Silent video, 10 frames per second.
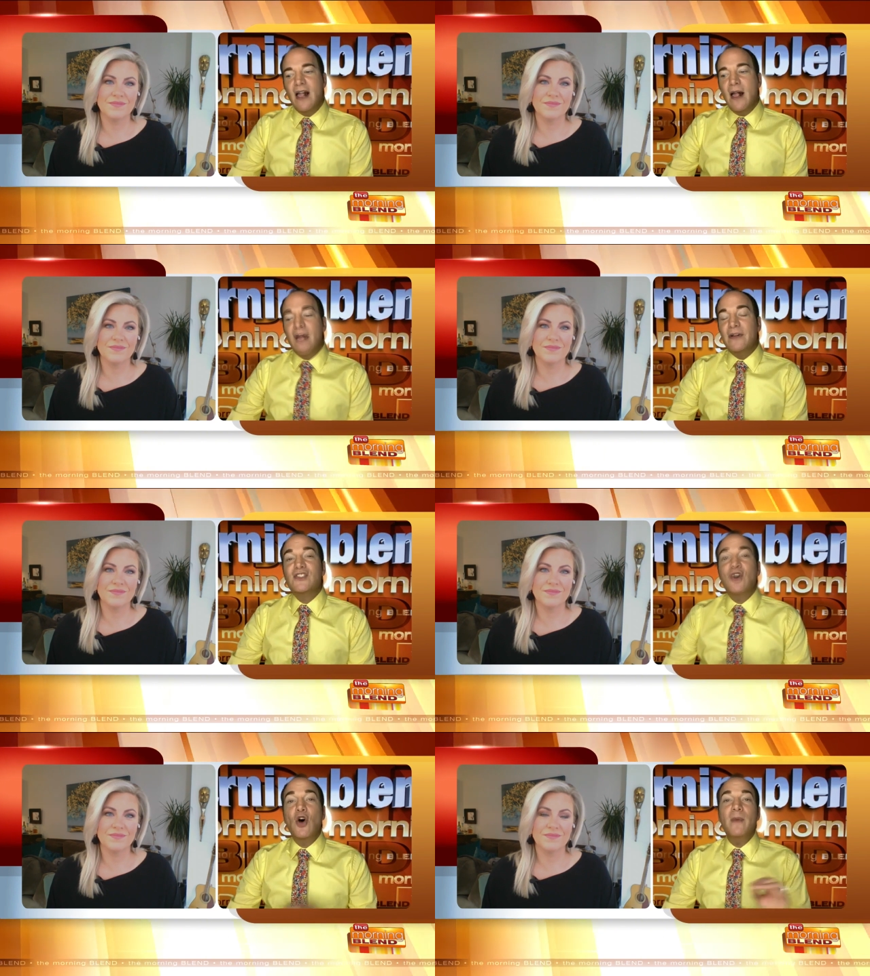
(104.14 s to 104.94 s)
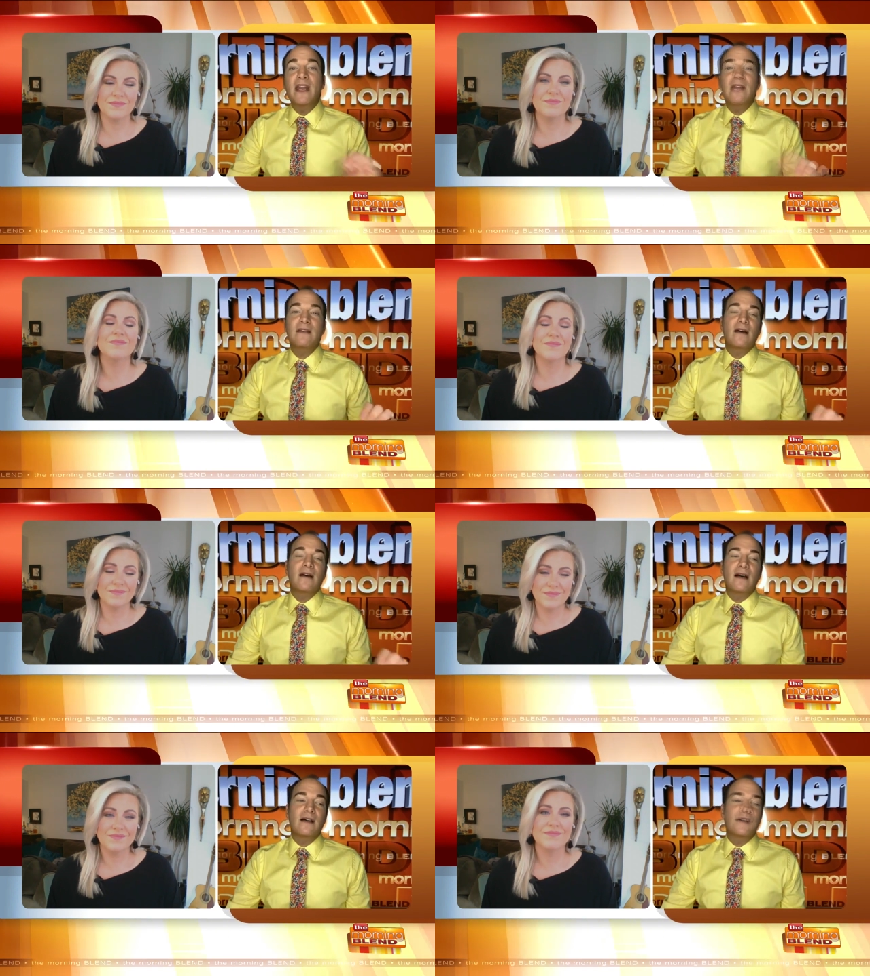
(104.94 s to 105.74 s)
Speaker 1: but so many
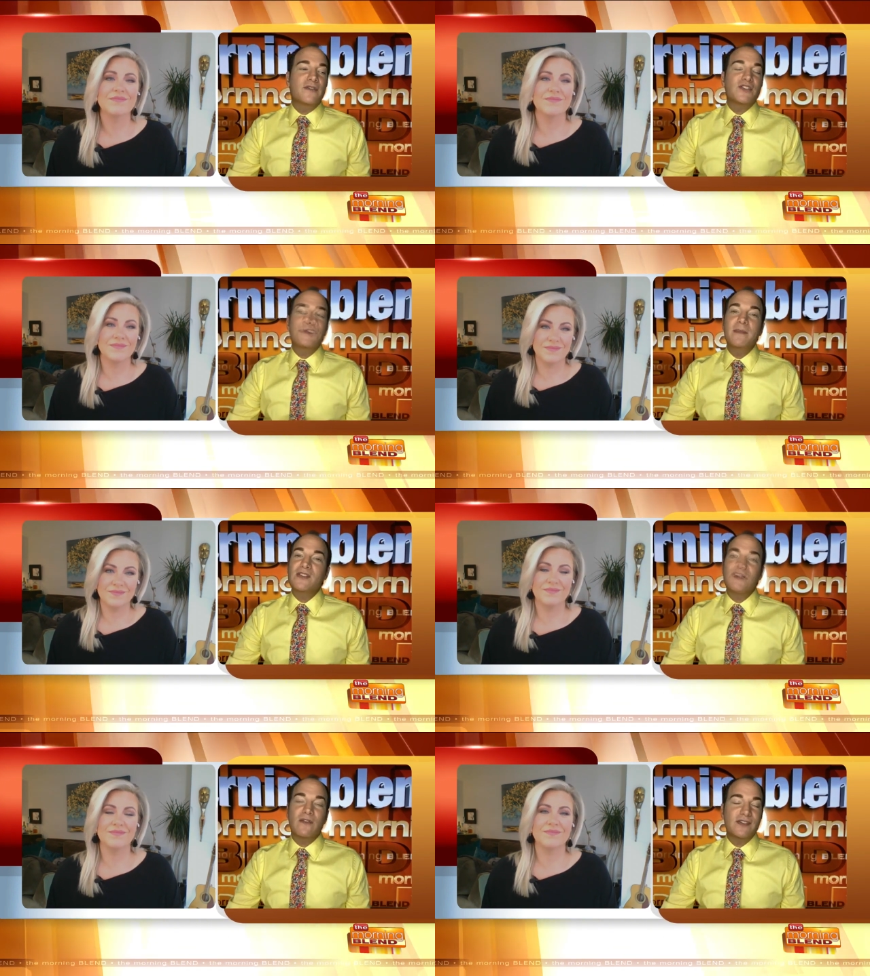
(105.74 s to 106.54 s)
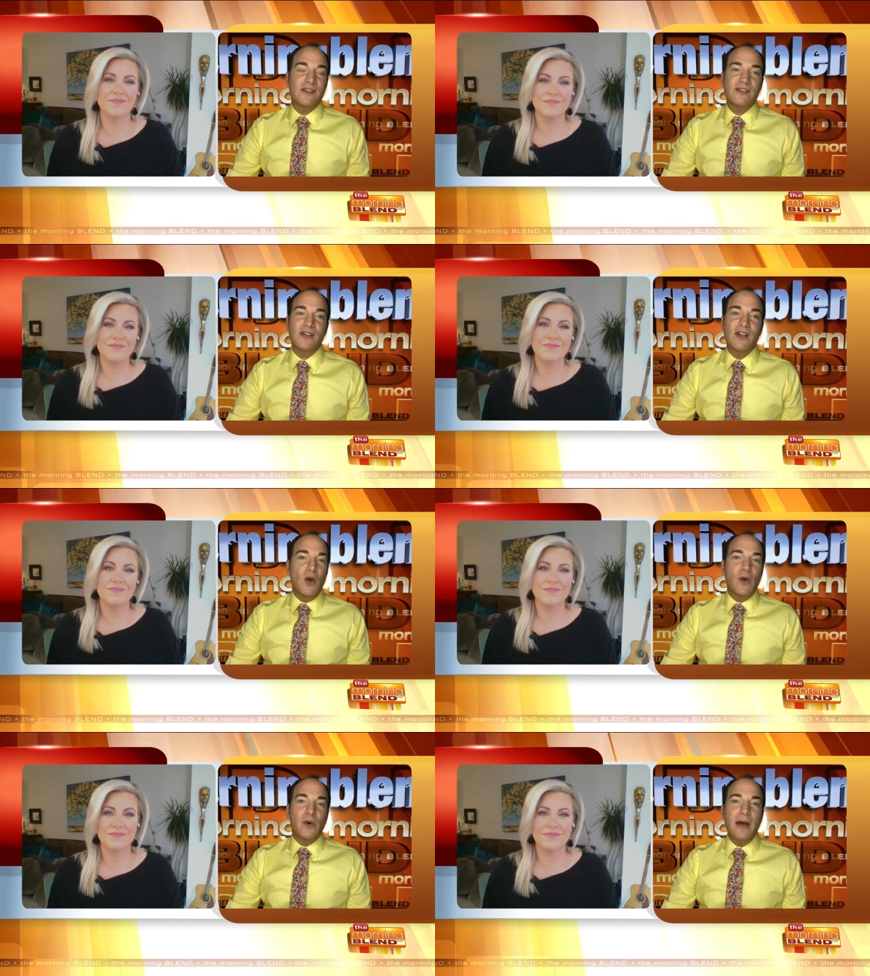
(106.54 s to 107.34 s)
uh, of the streaming services were
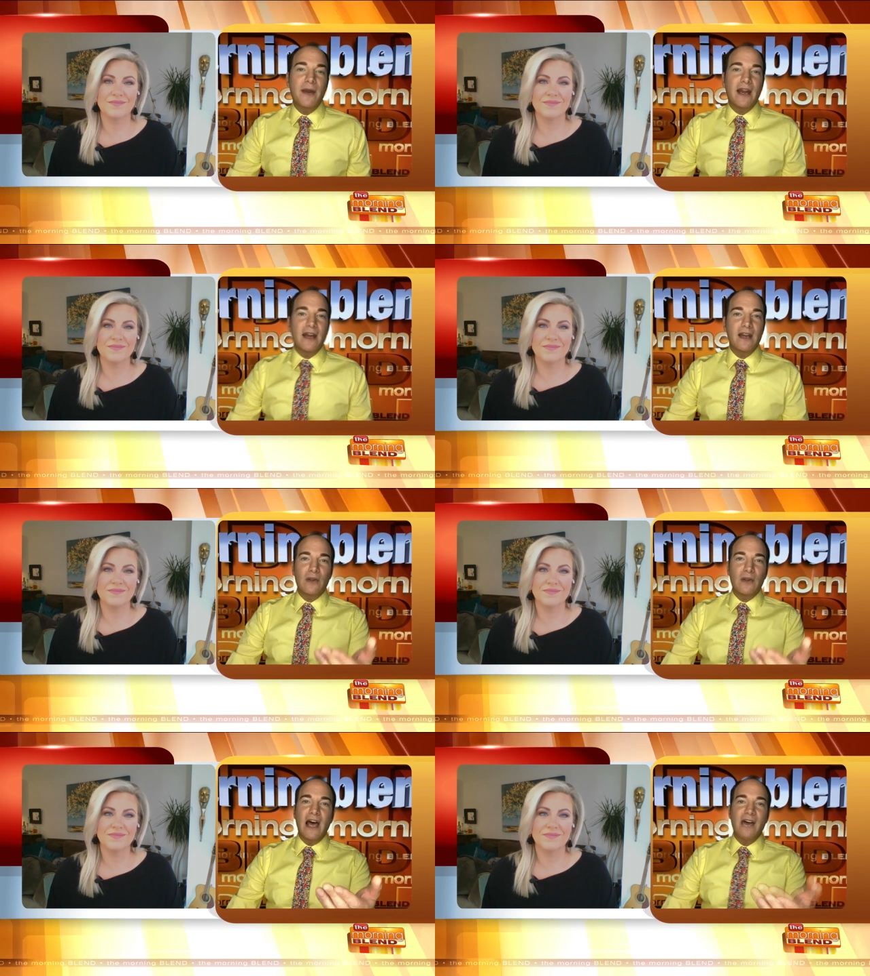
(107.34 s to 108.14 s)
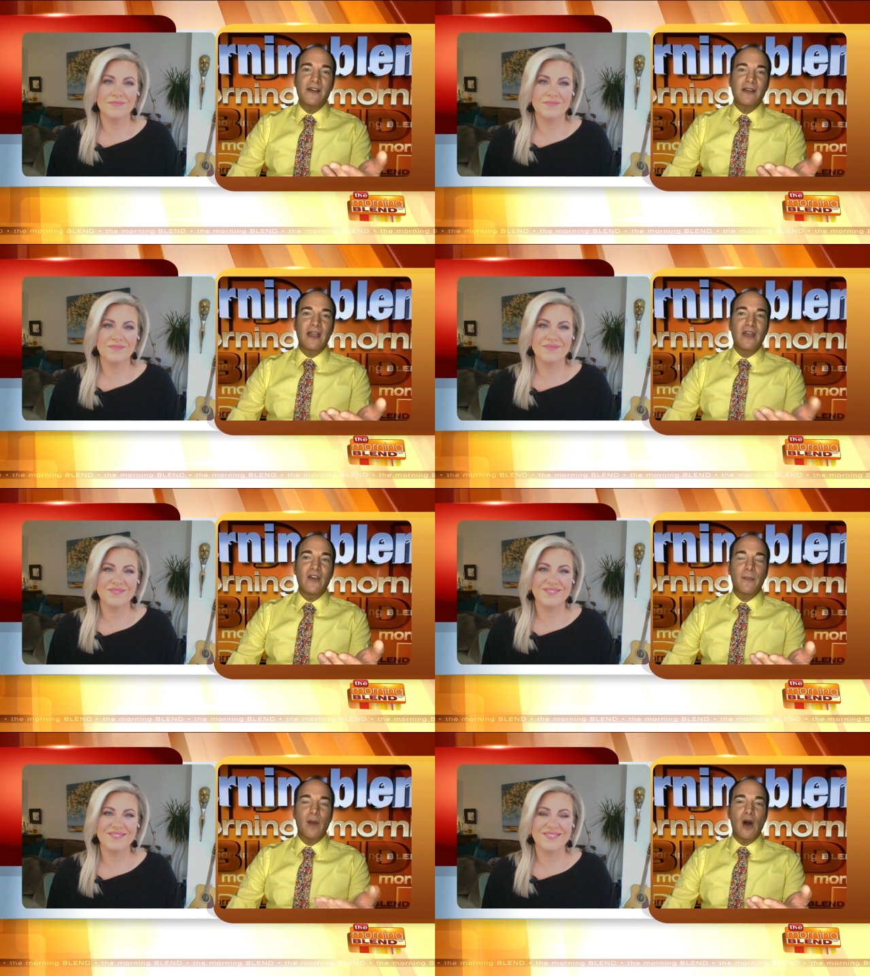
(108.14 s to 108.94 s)
nominated you know a lot of us have given up
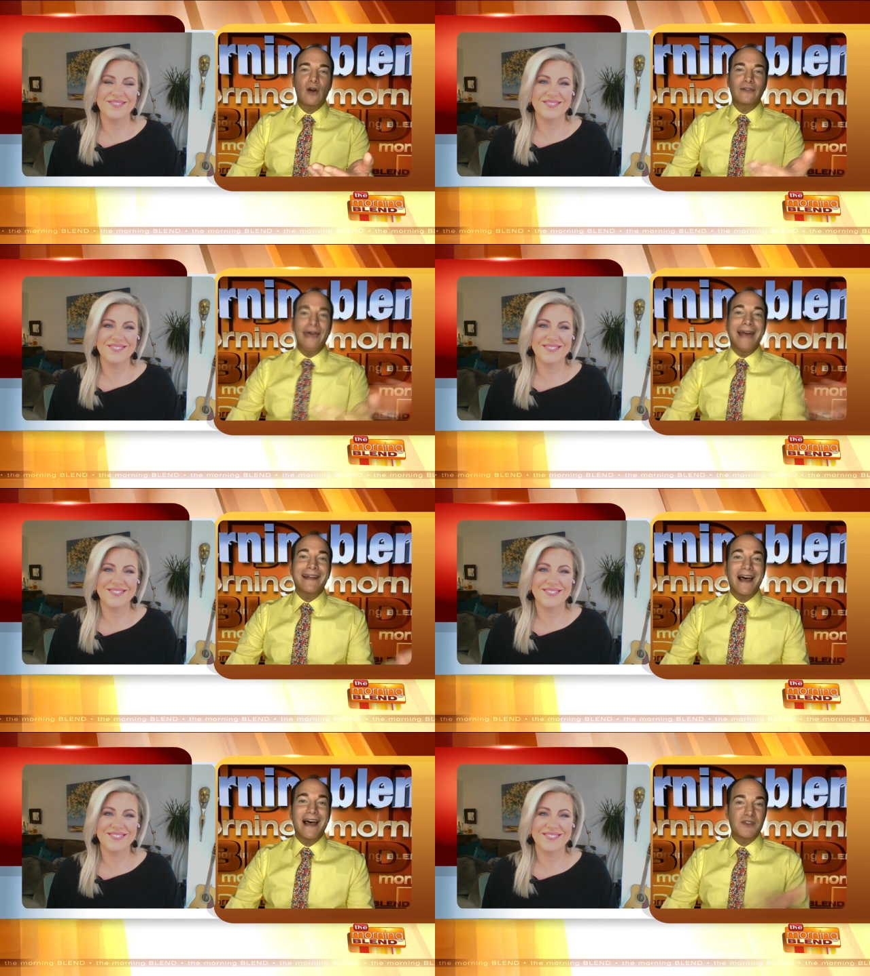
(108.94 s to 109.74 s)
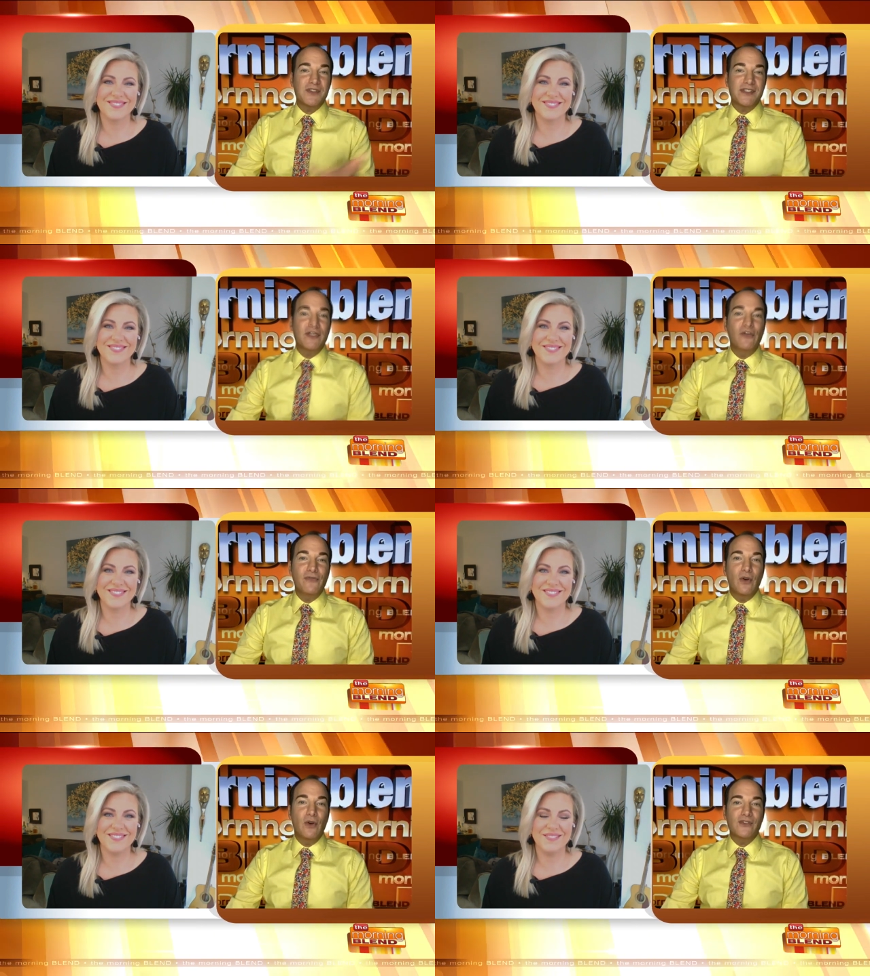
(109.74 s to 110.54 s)
our landline lines for cell
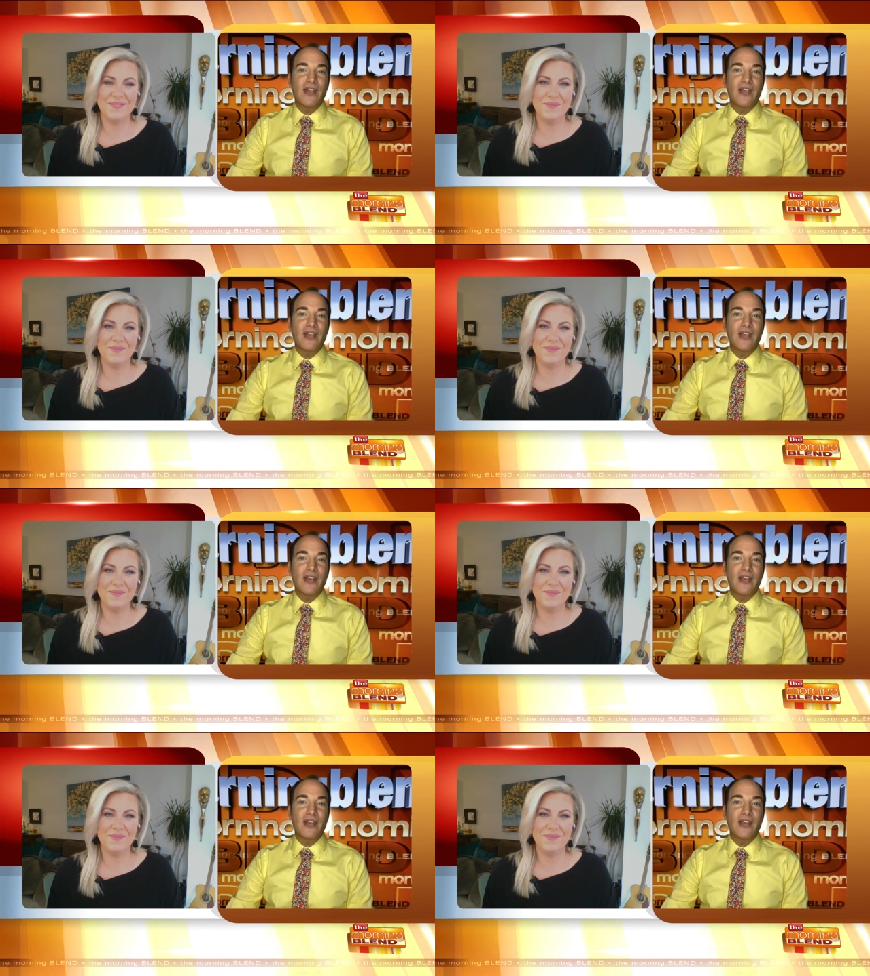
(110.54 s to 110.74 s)
phones.